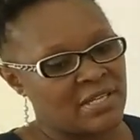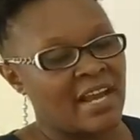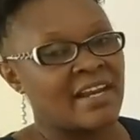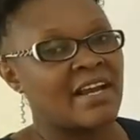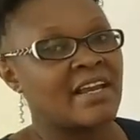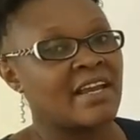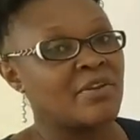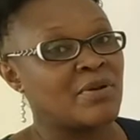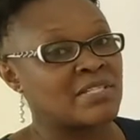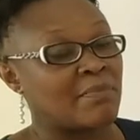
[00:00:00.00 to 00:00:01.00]
And again,
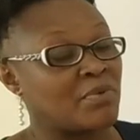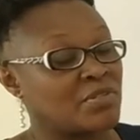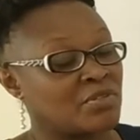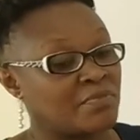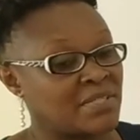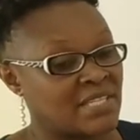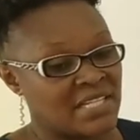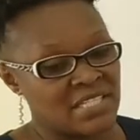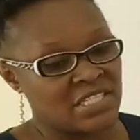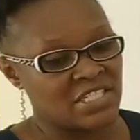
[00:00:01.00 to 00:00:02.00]
you're supposed to be
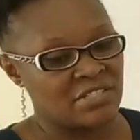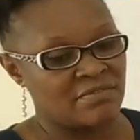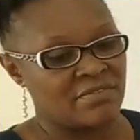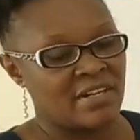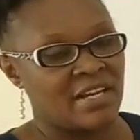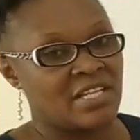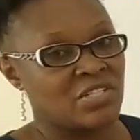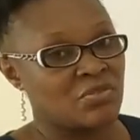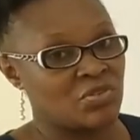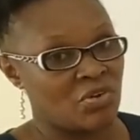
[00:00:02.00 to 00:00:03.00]
sensitive as
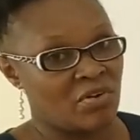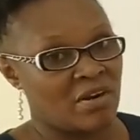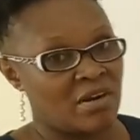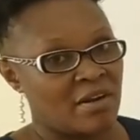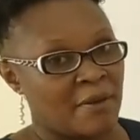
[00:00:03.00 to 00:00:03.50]
you talk.